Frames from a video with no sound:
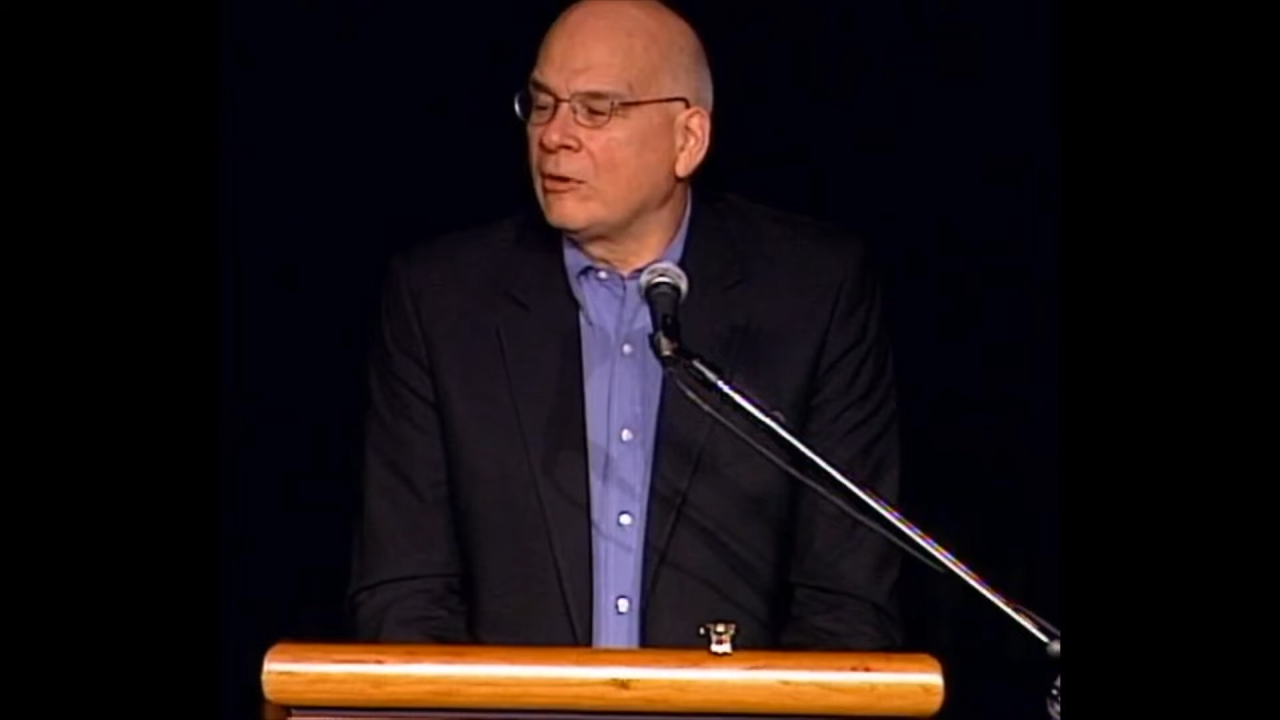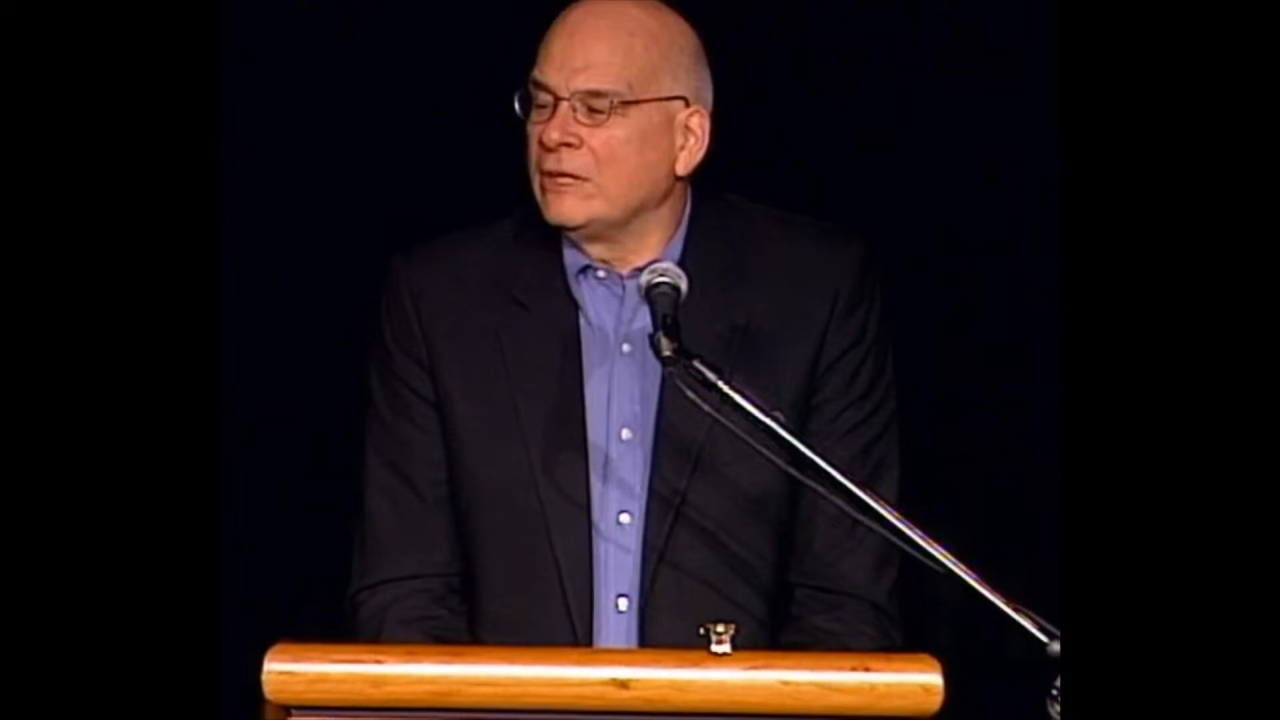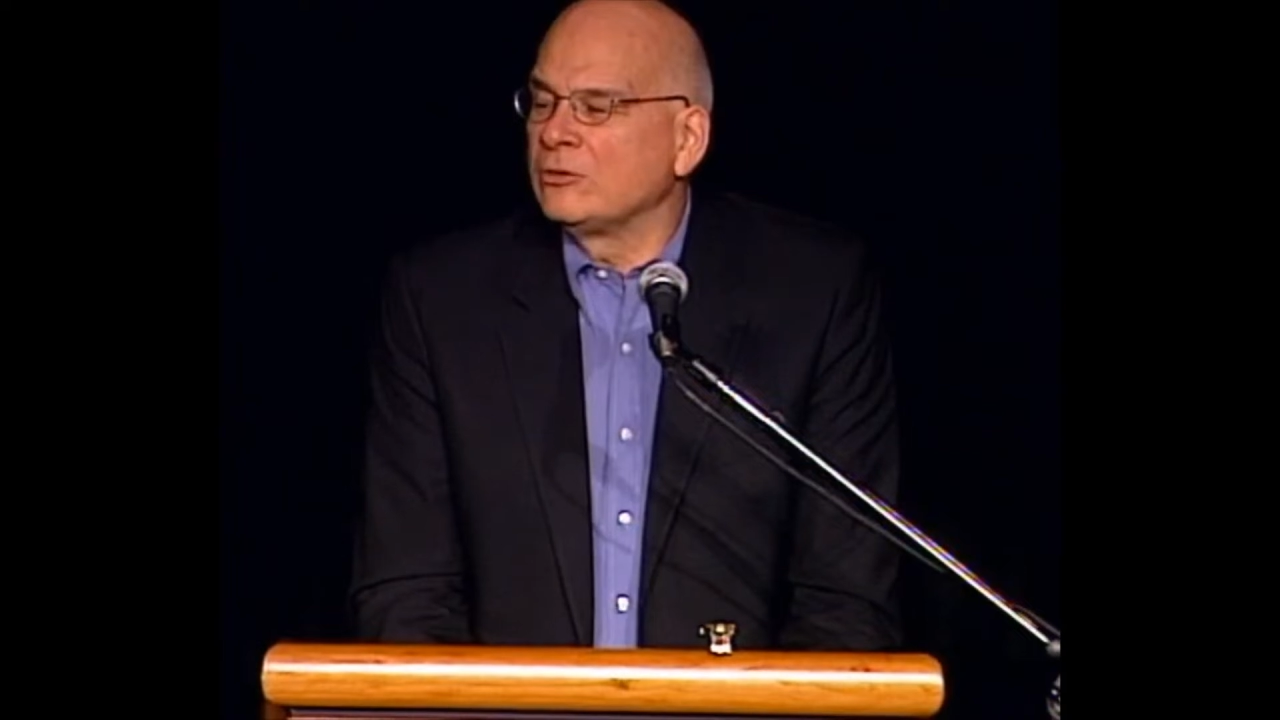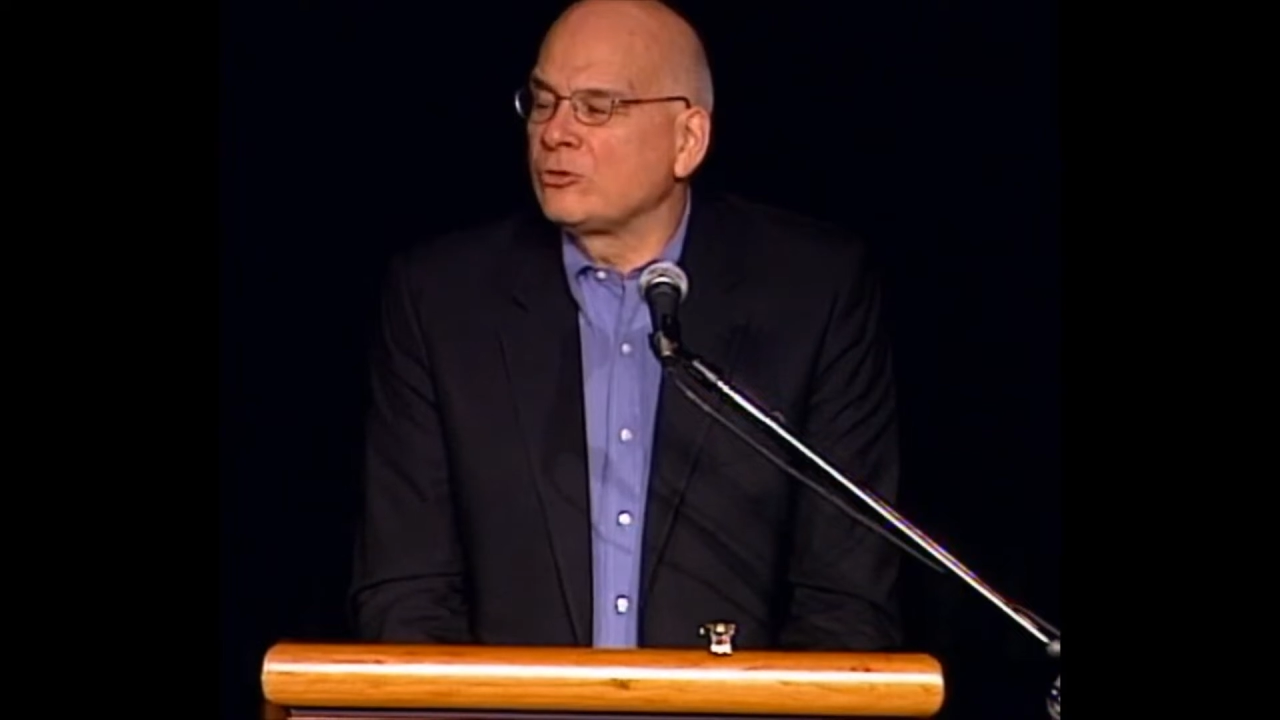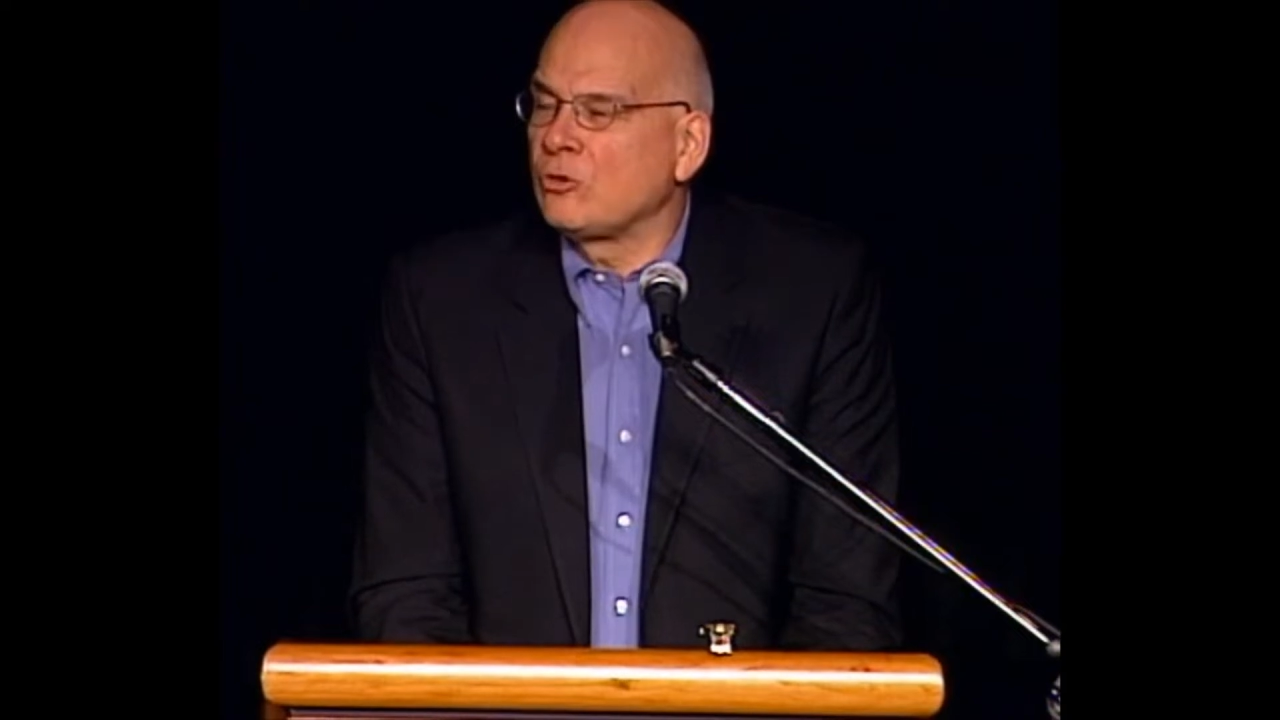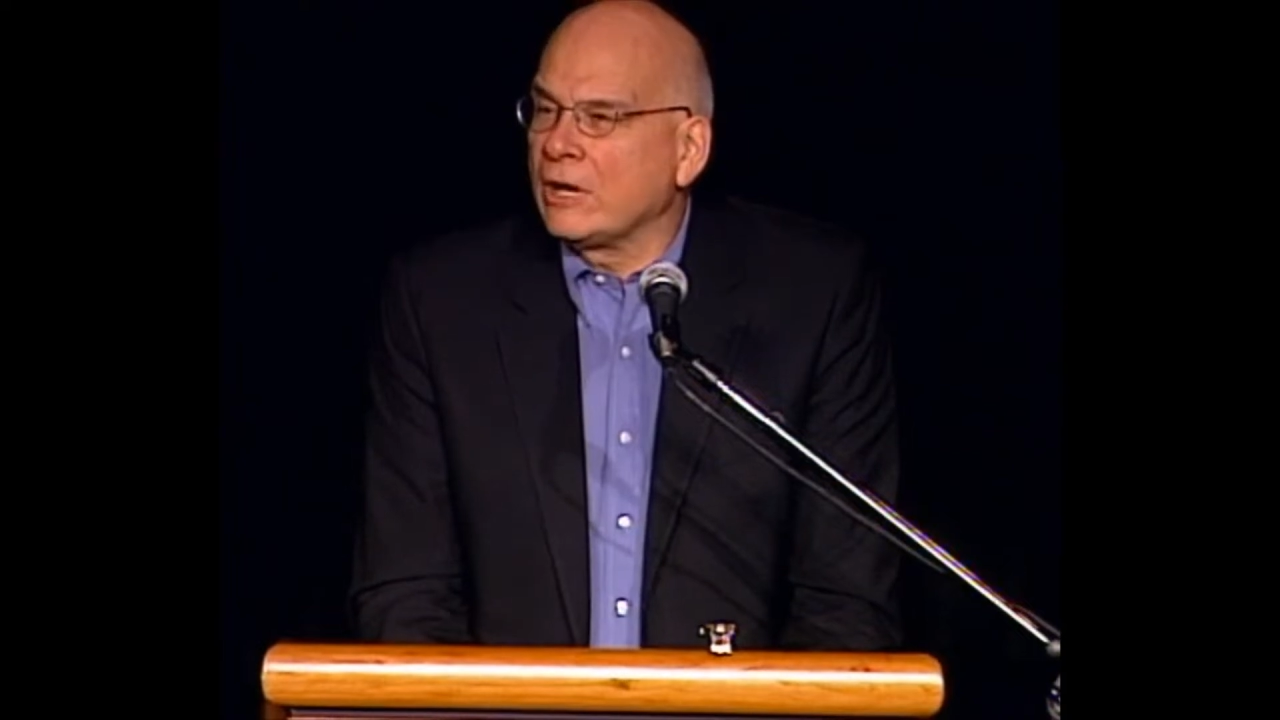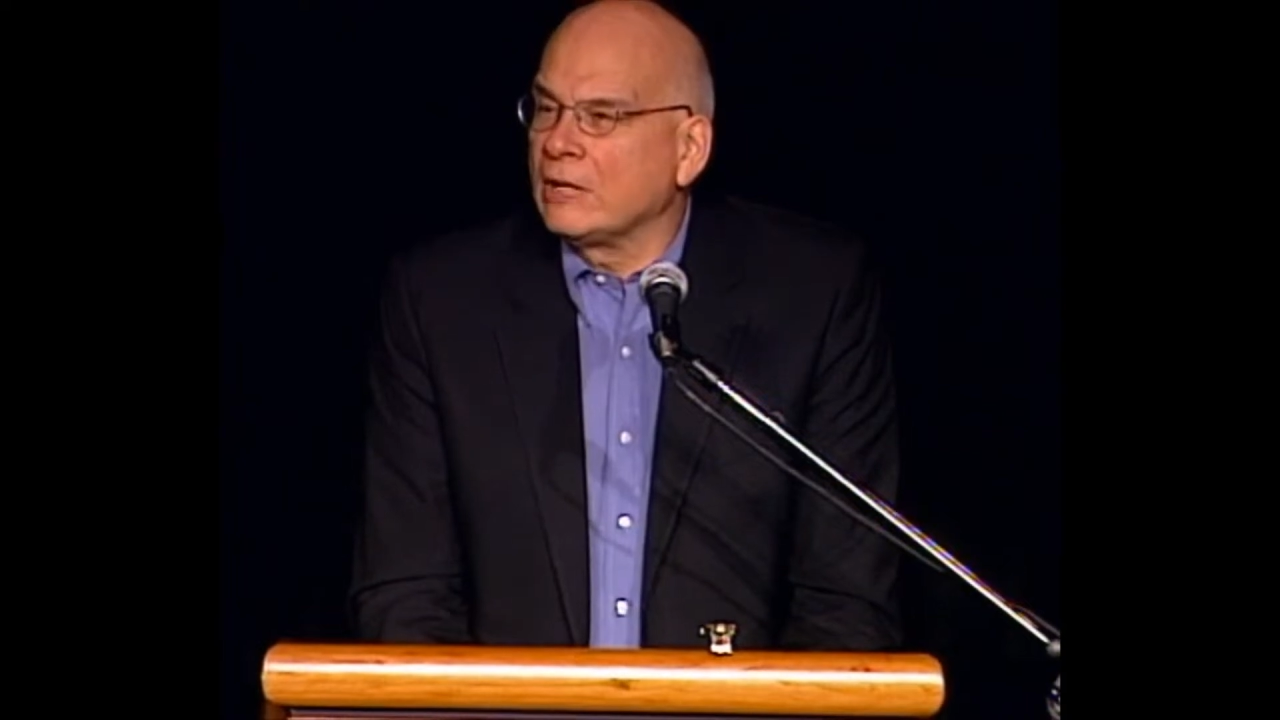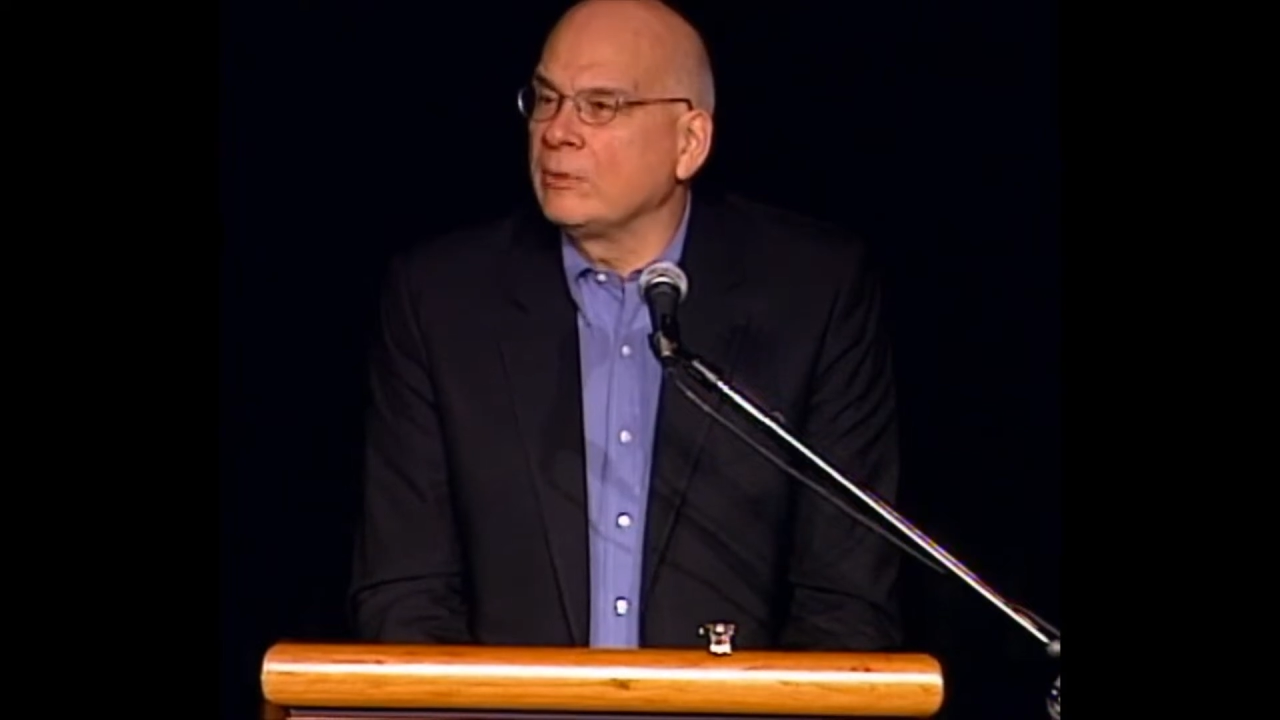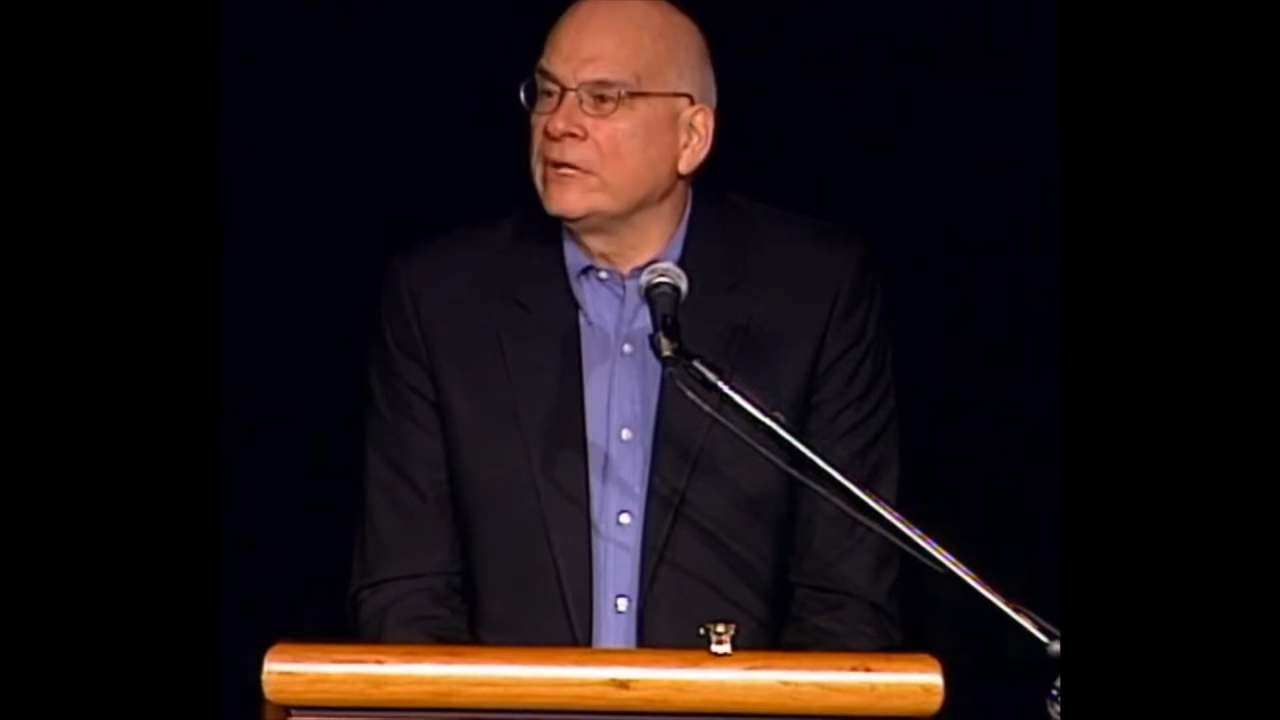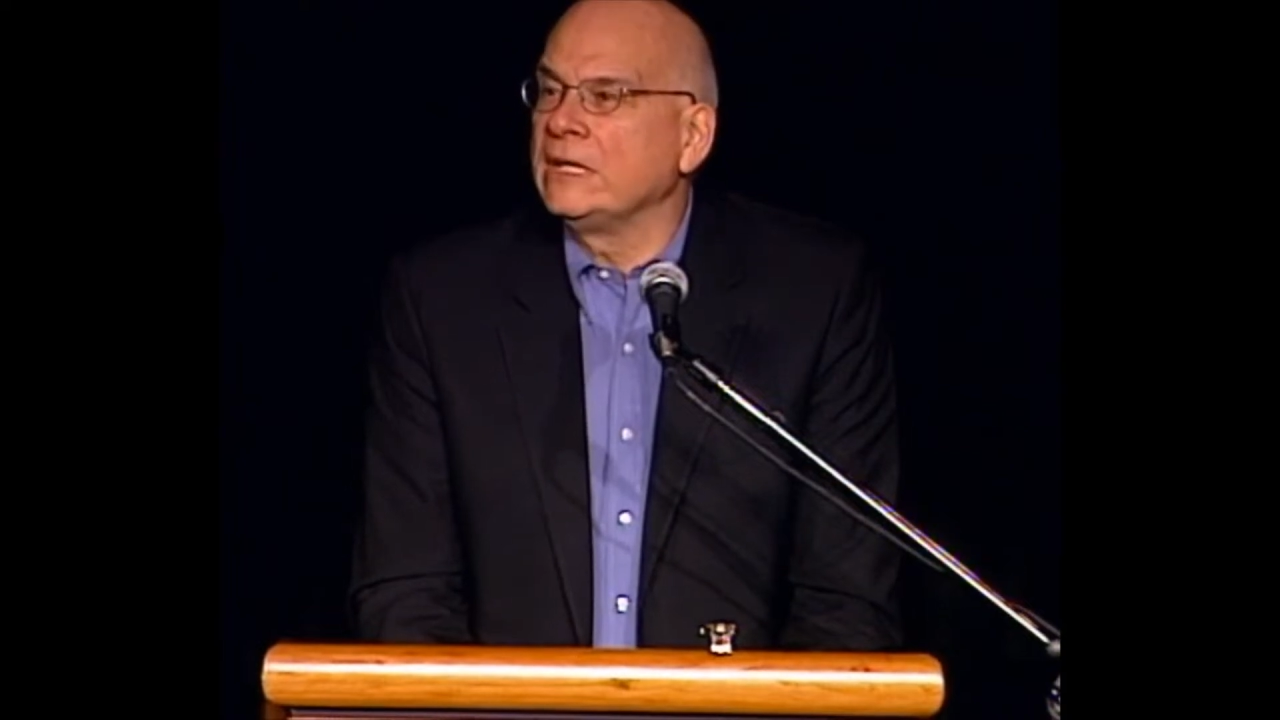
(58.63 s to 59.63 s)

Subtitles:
incredibly